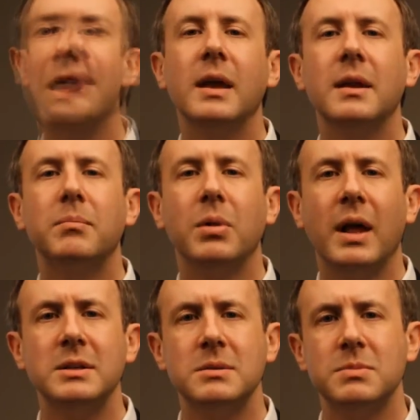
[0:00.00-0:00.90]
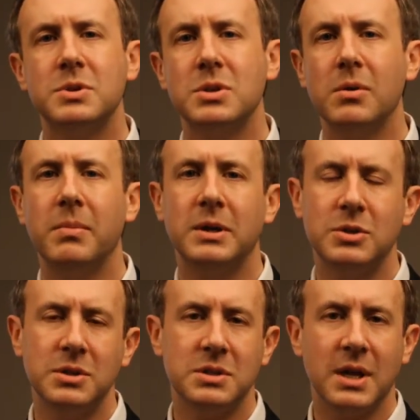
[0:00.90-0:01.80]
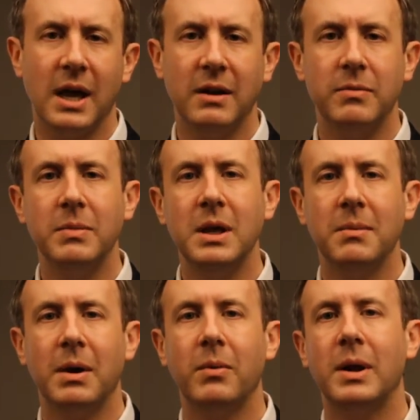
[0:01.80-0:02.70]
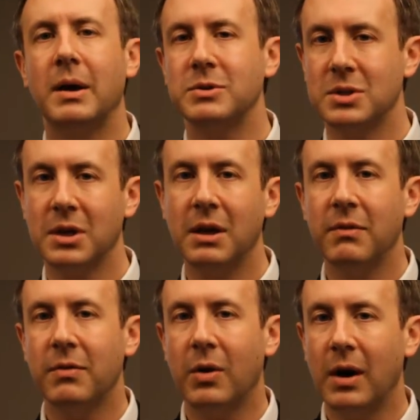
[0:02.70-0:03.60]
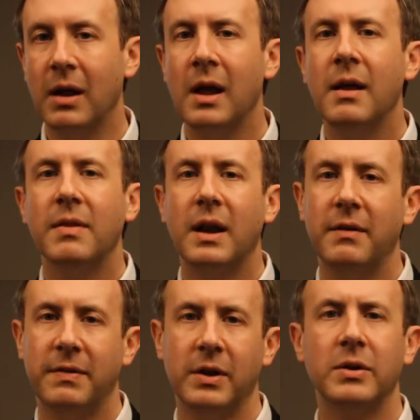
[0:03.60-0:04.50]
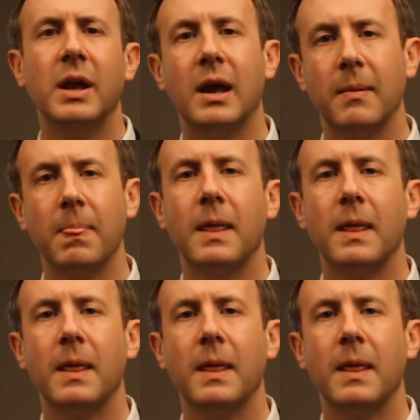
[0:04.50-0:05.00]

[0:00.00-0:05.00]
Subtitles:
It blossomed so much inside of me about what I was looking for that I felt, okay,